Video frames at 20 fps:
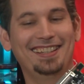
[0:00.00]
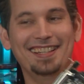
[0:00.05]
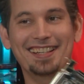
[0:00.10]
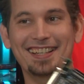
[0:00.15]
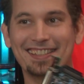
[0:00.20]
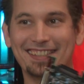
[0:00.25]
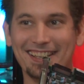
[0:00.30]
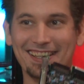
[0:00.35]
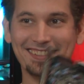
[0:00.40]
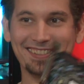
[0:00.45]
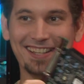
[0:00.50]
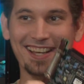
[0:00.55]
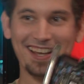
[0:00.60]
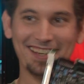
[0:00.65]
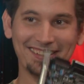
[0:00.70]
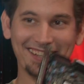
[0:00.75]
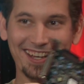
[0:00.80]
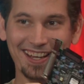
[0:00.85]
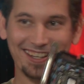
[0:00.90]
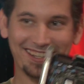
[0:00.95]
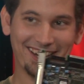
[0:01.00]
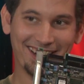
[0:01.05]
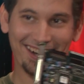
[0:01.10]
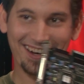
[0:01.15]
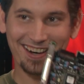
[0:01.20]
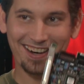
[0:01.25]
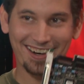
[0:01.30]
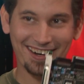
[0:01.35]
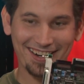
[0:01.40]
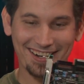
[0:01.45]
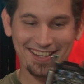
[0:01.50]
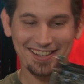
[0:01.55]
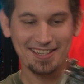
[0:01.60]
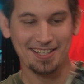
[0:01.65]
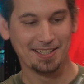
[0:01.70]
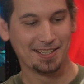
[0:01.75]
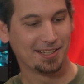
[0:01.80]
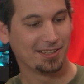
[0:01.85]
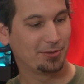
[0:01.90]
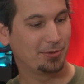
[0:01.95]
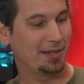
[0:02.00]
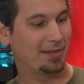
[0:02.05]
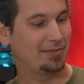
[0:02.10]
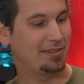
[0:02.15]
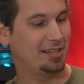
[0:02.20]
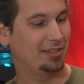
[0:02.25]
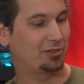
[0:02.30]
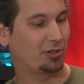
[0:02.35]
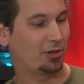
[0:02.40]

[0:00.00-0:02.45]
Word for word: card. It's okay. a S C S I card. Do we have any